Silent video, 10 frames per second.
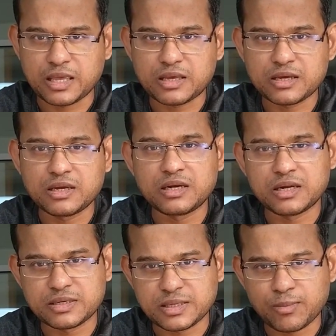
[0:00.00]
like
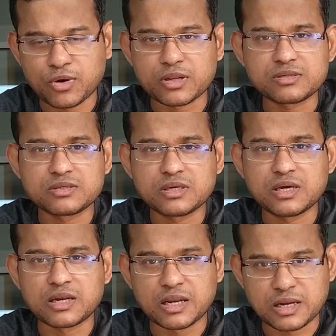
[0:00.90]
data
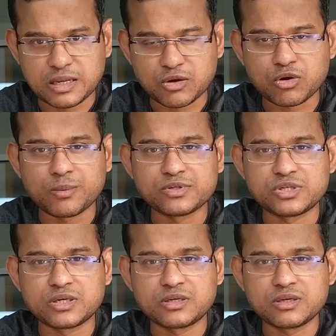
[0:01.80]
models, data
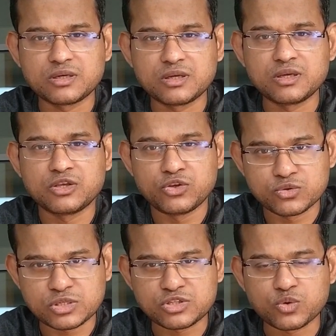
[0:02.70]
requirement sheet, user
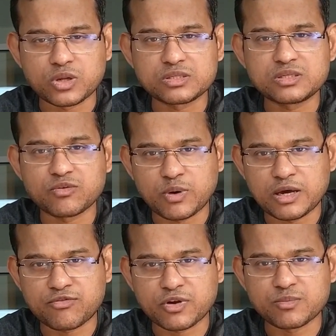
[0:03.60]
stories,
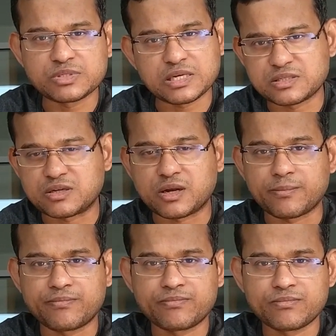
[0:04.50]
wireframes, etc.
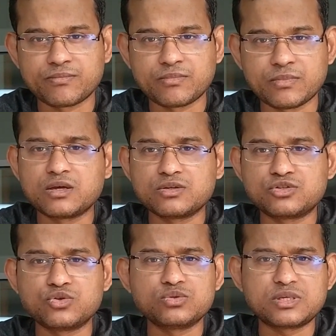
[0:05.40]

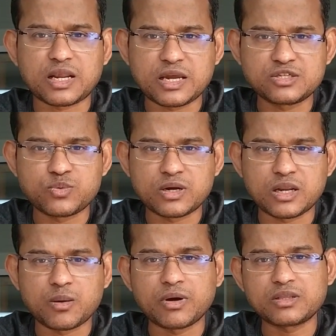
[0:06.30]
Choose the right one
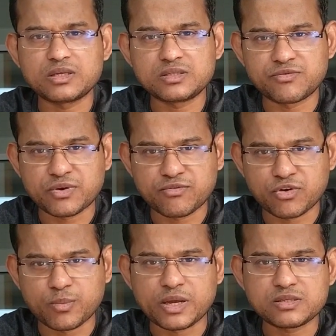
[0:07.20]
among these different
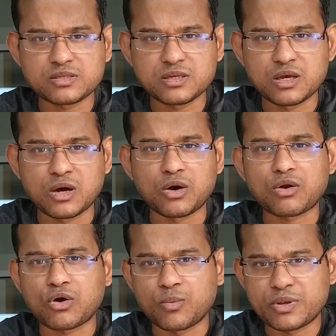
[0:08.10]
formats or a
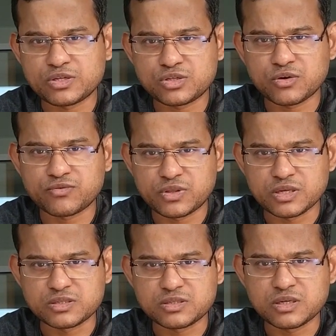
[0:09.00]
combination of
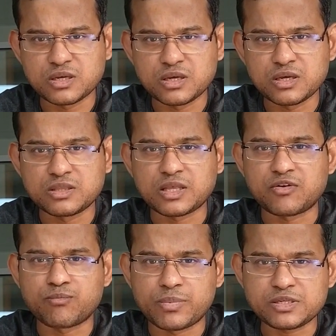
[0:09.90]
these
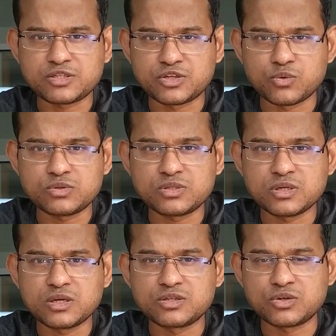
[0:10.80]
that best suits
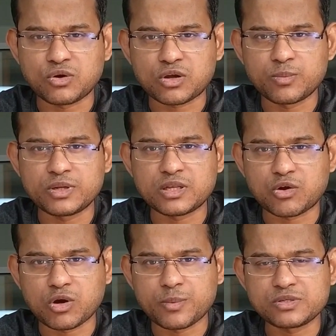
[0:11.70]
to document the
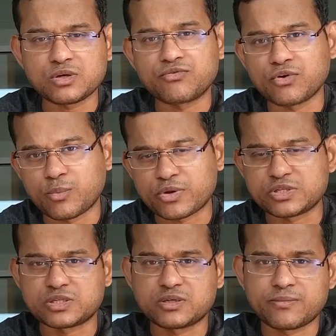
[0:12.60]
requirements of your
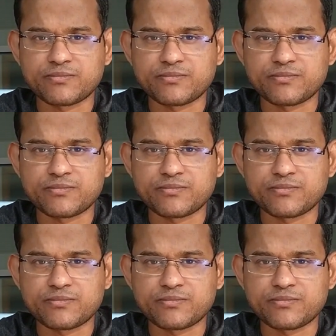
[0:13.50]
project.